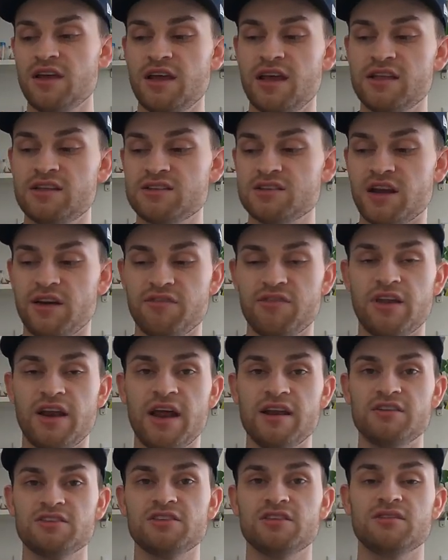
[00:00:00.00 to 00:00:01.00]
It's stuff that
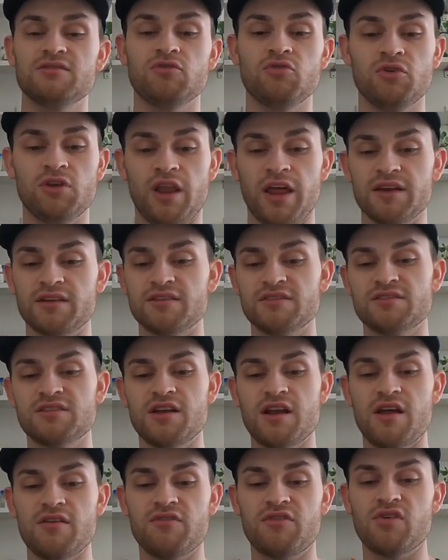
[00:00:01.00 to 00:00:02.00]
I just would like to
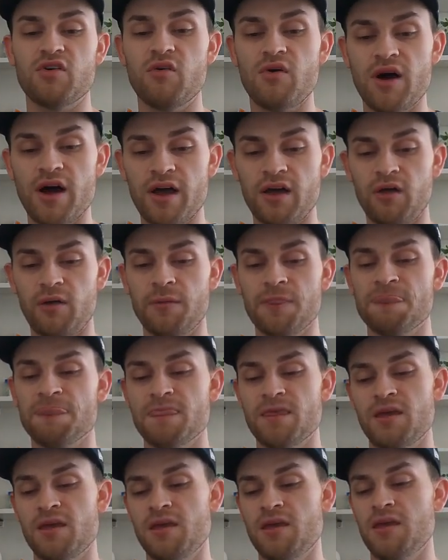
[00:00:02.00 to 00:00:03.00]
sit on for a while.
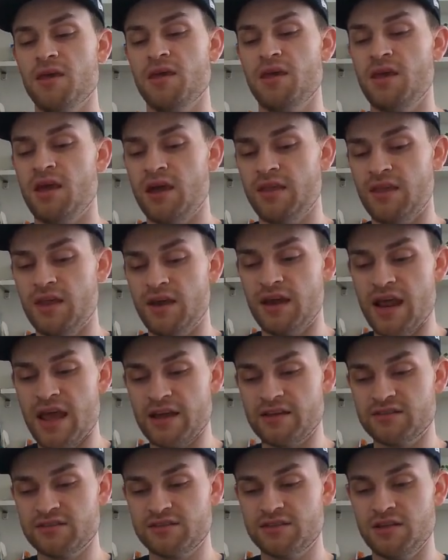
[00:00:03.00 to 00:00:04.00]
And
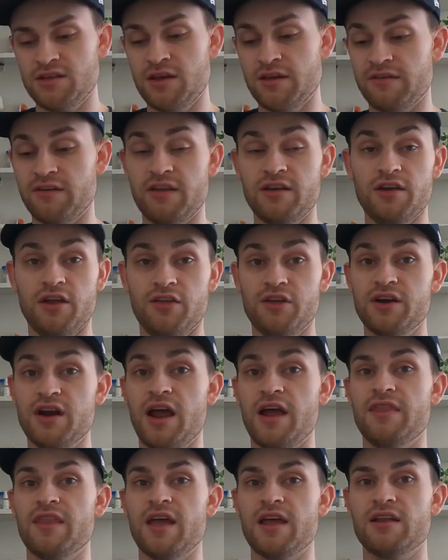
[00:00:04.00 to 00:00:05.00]
next, you have another
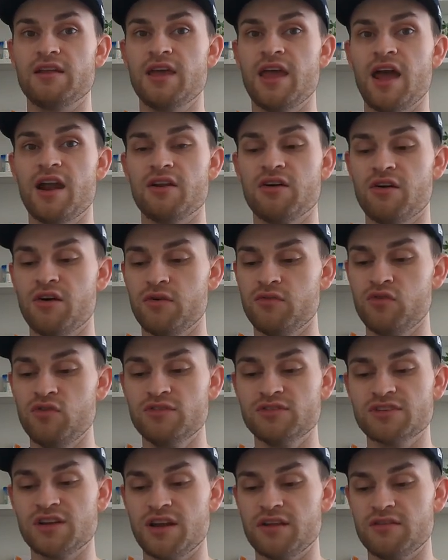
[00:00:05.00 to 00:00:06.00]
guy in that category of
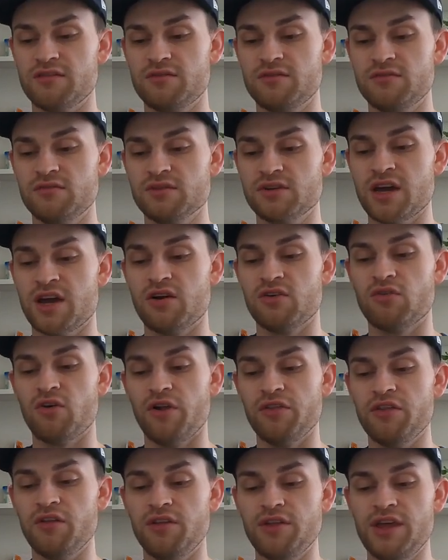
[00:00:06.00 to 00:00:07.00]
who's going to kind of
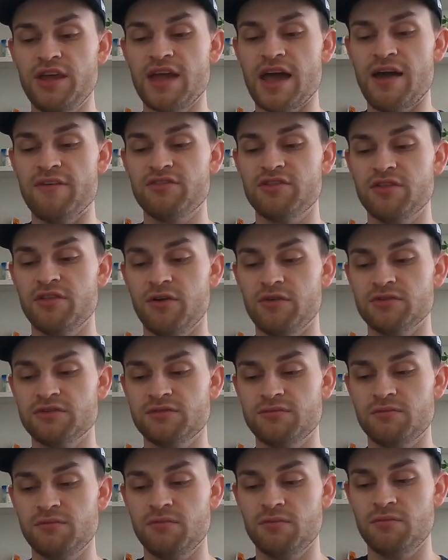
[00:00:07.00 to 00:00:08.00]
run the league after
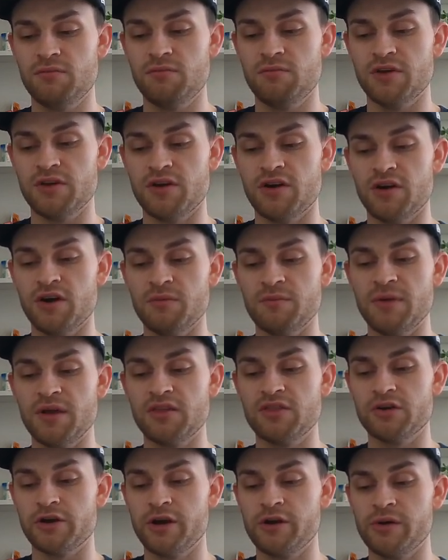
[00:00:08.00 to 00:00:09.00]
the current
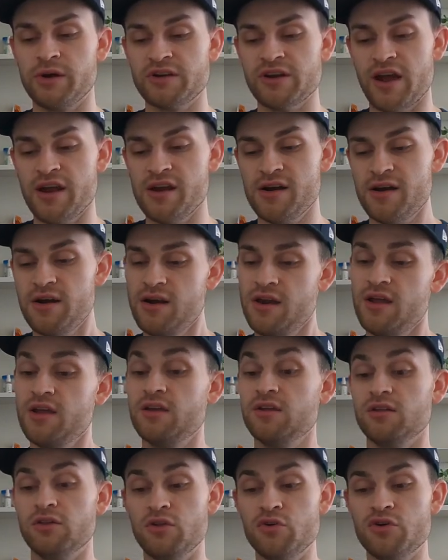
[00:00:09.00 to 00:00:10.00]
big three retire.
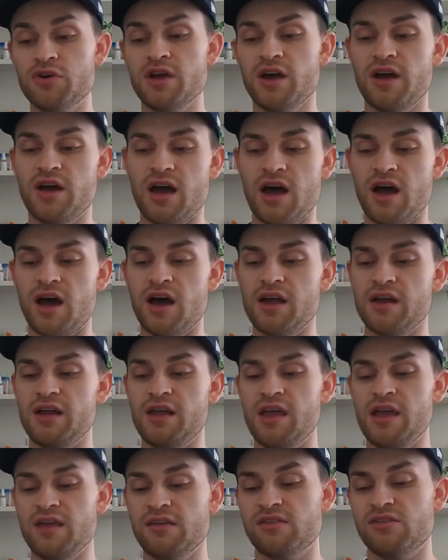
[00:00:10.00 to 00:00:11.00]
Luka on
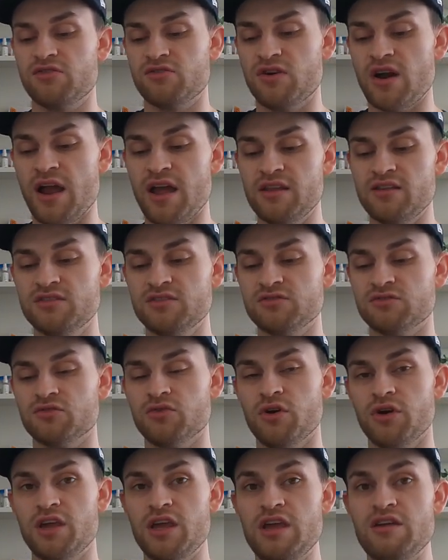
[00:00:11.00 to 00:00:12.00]
a Threads
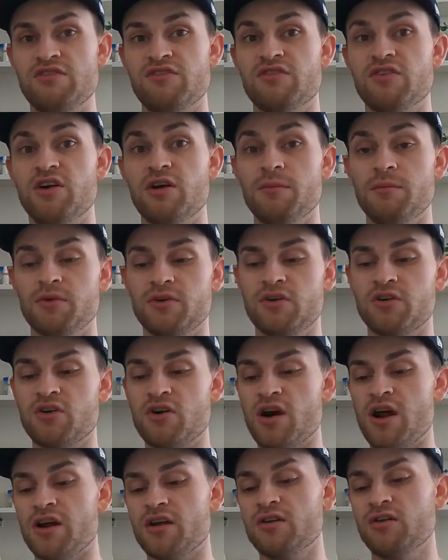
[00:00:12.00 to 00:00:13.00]
rookie from
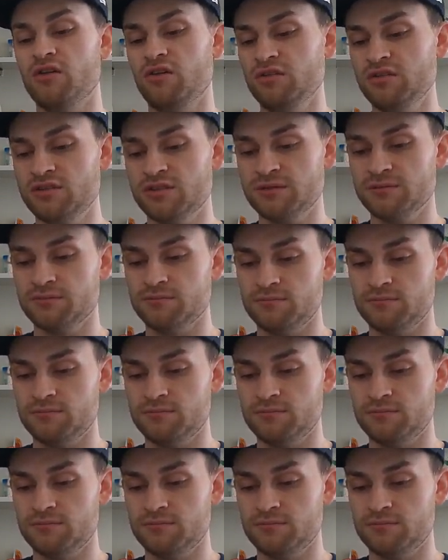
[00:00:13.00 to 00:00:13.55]
Chronicles.